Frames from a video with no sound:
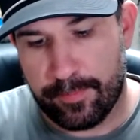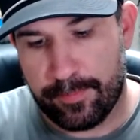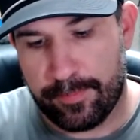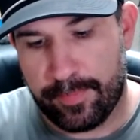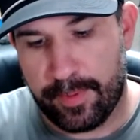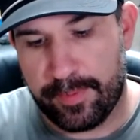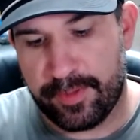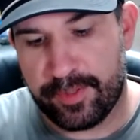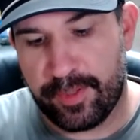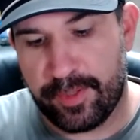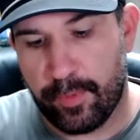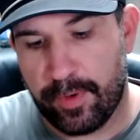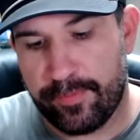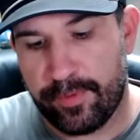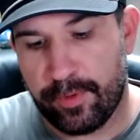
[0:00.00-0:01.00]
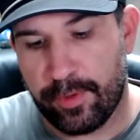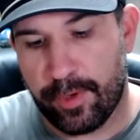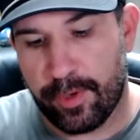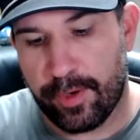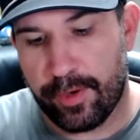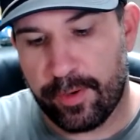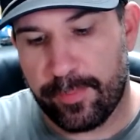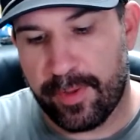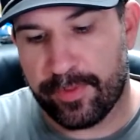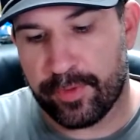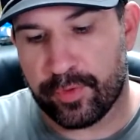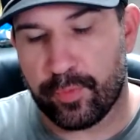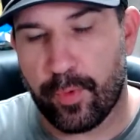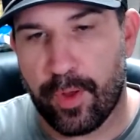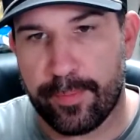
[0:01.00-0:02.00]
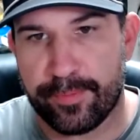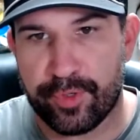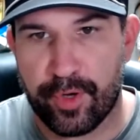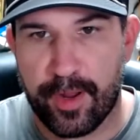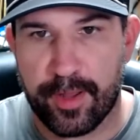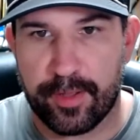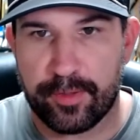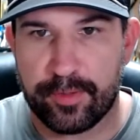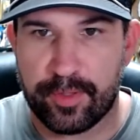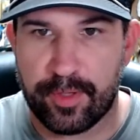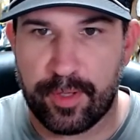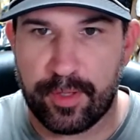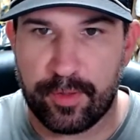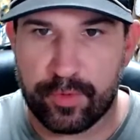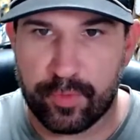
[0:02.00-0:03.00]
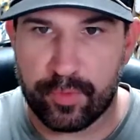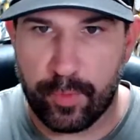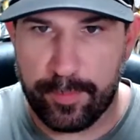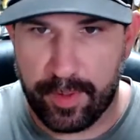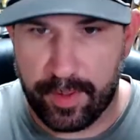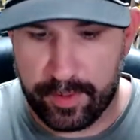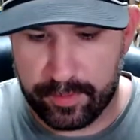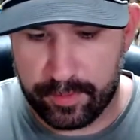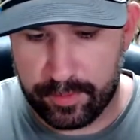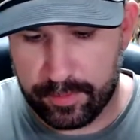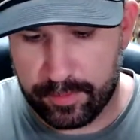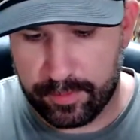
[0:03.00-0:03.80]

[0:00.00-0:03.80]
BBC, what have you learned about the swamp dragons and the swim baits?